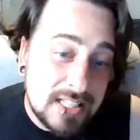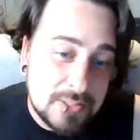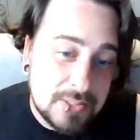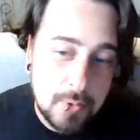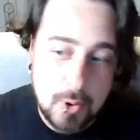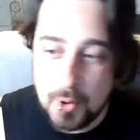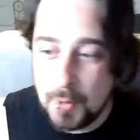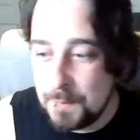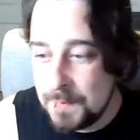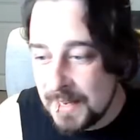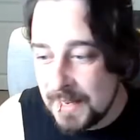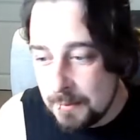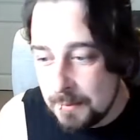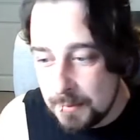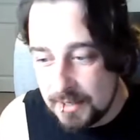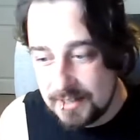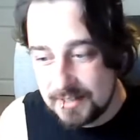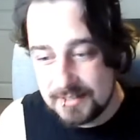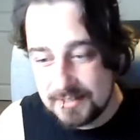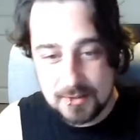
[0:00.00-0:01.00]
small
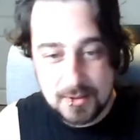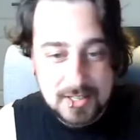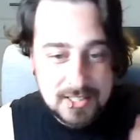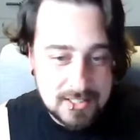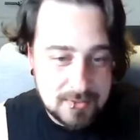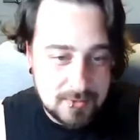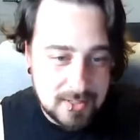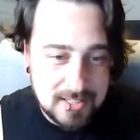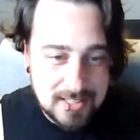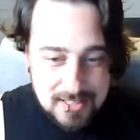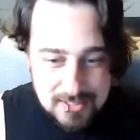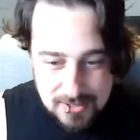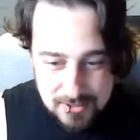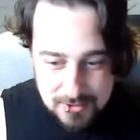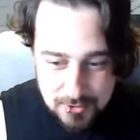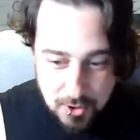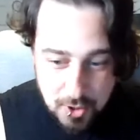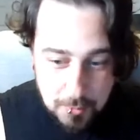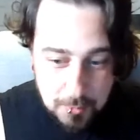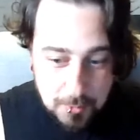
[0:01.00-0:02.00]
because the rest of it is
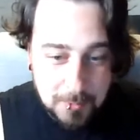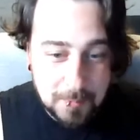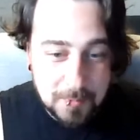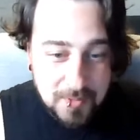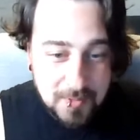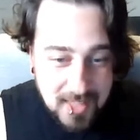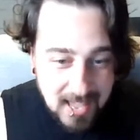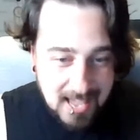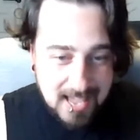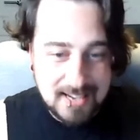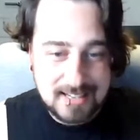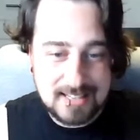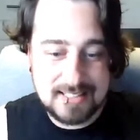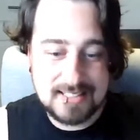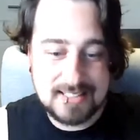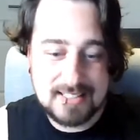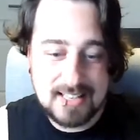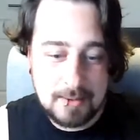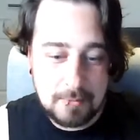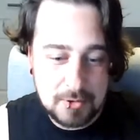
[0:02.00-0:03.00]
enjoyable. That is a
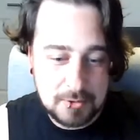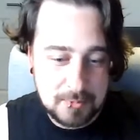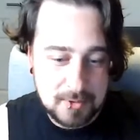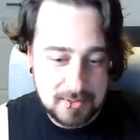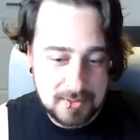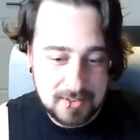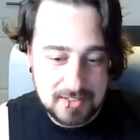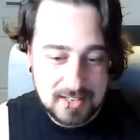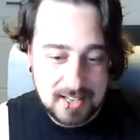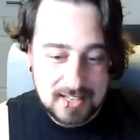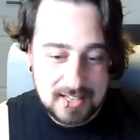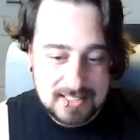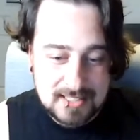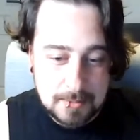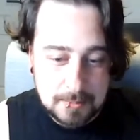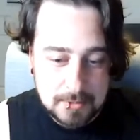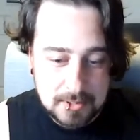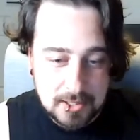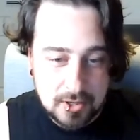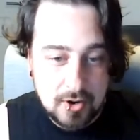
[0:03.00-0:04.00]
sandwich method and it's
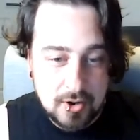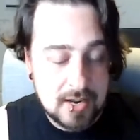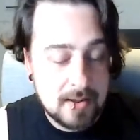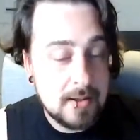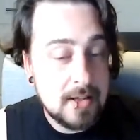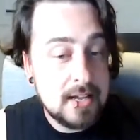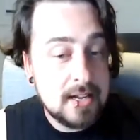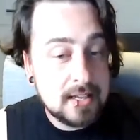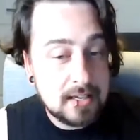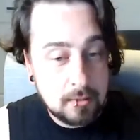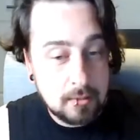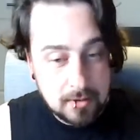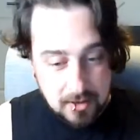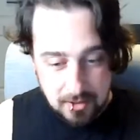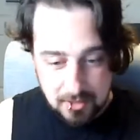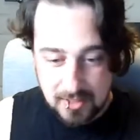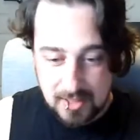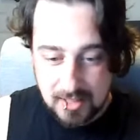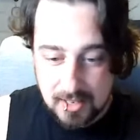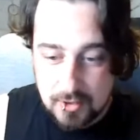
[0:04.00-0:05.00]
absolutely great. Now, another
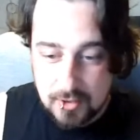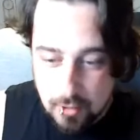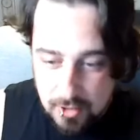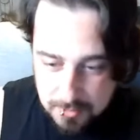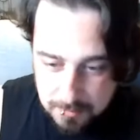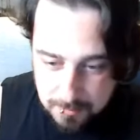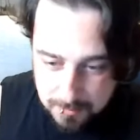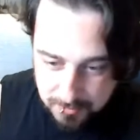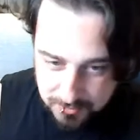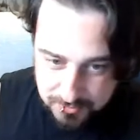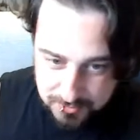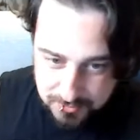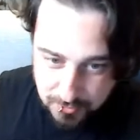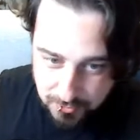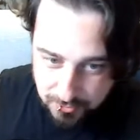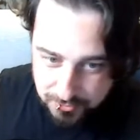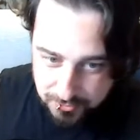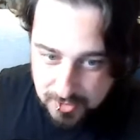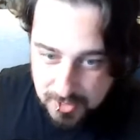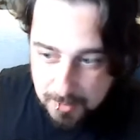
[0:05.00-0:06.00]
thing annoys me about
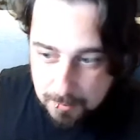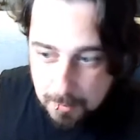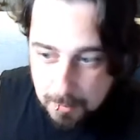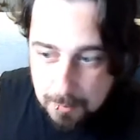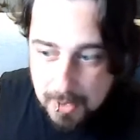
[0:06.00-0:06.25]
stores, but